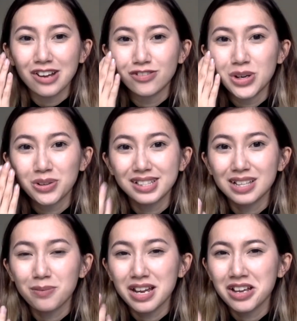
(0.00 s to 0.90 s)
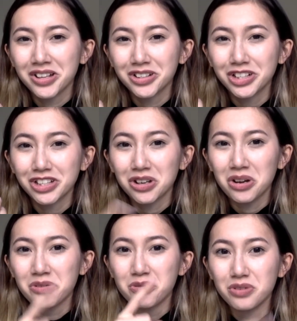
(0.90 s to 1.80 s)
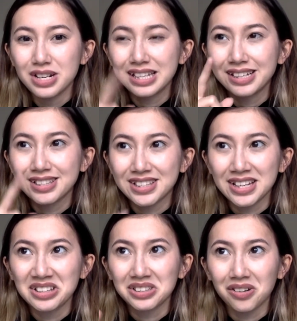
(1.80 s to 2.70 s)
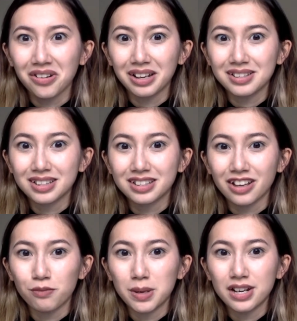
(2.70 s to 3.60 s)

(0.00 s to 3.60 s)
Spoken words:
I've noticed that my English has gotten really sing-songy since I've been